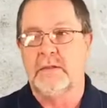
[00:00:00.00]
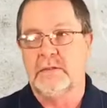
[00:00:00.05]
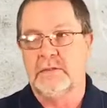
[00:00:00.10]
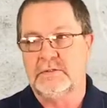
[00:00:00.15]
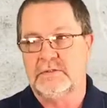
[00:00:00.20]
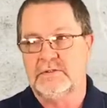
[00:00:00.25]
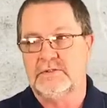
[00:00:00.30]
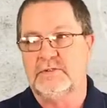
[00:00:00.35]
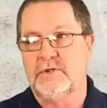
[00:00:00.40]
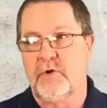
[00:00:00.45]

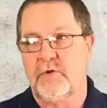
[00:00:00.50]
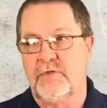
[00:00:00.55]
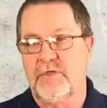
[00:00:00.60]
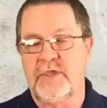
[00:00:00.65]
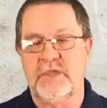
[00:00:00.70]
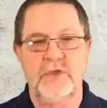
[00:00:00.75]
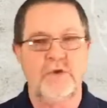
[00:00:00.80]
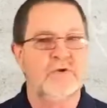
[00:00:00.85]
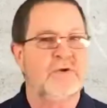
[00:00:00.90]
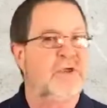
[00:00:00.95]
so
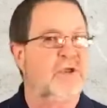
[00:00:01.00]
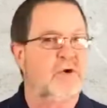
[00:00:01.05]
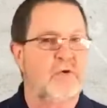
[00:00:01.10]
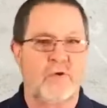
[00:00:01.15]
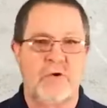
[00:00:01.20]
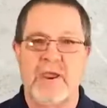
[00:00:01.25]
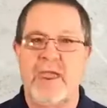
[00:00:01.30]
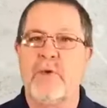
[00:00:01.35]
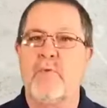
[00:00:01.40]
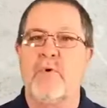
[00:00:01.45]
that you can
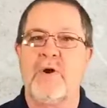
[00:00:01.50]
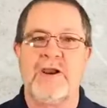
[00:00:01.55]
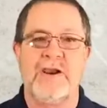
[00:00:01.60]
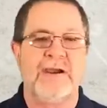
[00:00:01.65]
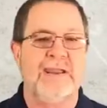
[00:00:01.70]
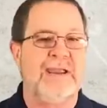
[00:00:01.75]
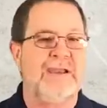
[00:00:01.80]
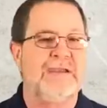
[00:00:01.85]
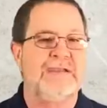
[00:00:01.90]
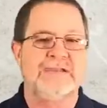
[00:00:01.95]
create one at
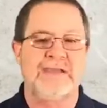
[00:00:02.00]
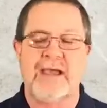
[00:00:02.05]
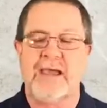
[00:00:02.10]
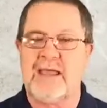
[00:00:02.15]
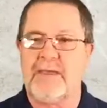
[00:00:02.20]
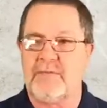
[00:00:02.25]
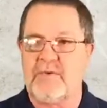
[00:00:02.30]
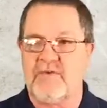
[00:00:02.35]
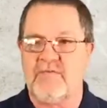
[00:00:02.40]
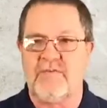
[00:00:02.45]
any
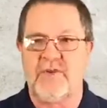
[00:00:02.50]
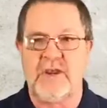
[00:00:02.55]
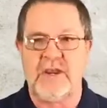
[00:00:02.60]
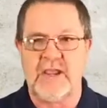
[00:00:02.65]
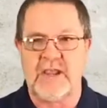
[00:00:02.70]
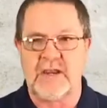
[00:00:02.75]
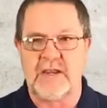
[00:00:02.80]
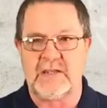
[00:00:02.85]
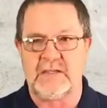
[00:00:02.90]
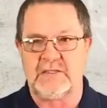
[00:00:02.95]
time if you
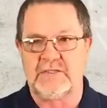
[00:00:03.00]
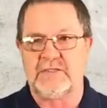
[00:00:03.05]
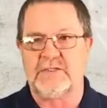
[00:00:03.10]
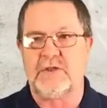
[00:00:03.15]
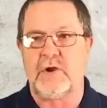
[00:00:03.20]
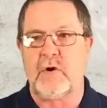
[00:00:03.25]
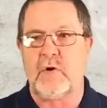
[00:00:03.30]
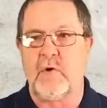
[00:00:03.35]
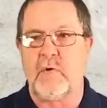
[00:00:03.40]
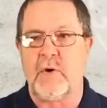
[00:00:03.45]
need it.
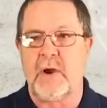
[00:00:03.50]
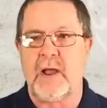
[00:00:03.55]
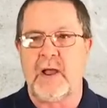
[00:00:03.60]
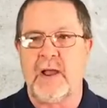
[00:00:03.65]
So